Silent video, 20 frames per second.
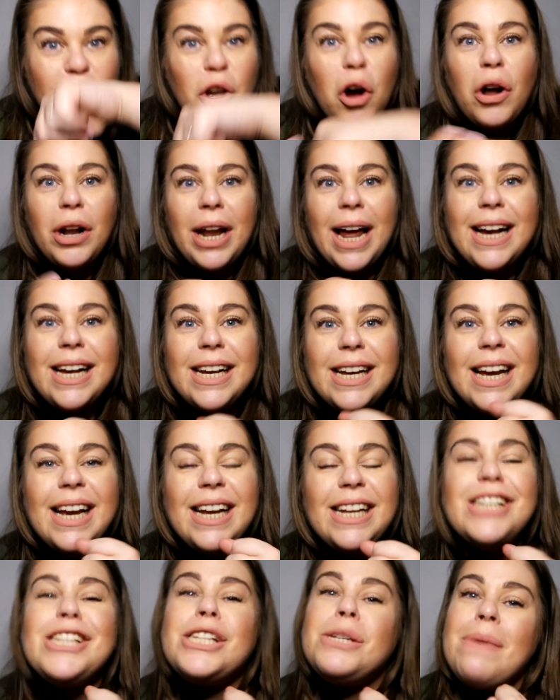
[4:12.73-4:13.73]
Or like,
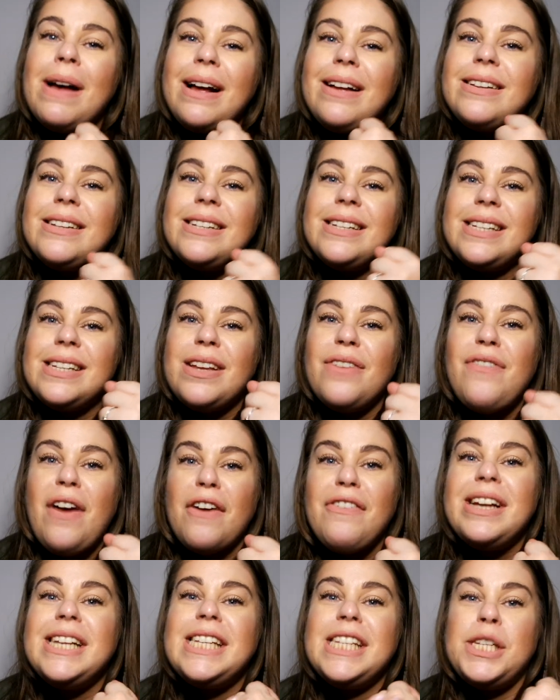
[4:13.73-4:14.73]
it smells
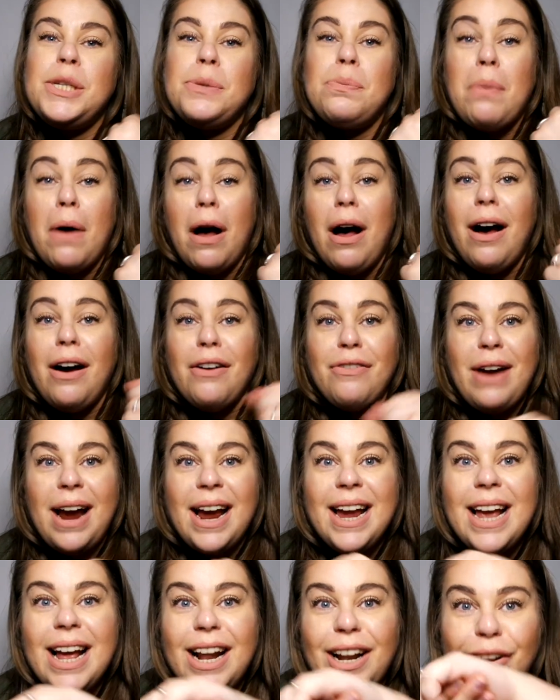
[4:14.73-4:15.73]
very
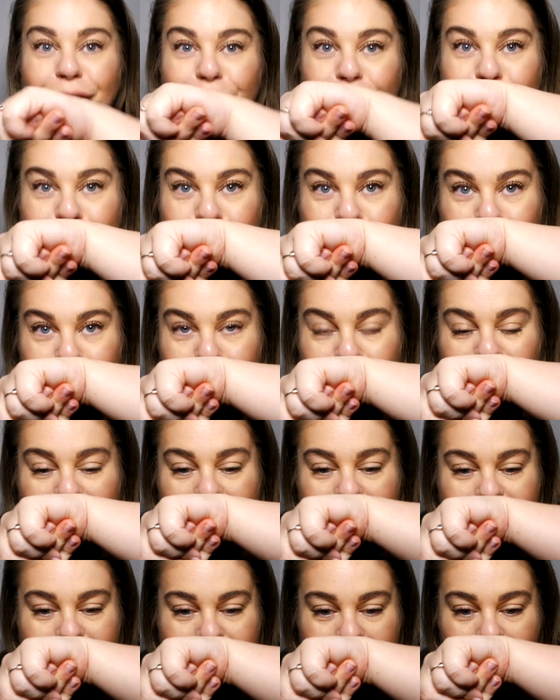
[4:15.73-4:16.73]
spa-y and
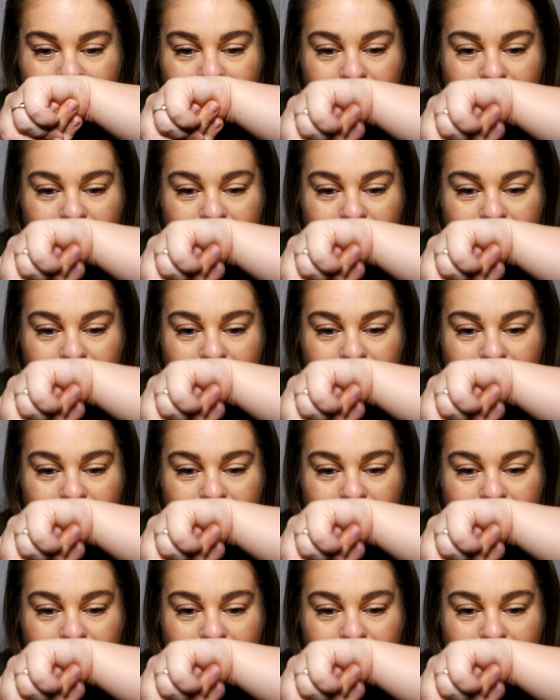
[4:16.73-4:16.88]
luxurious.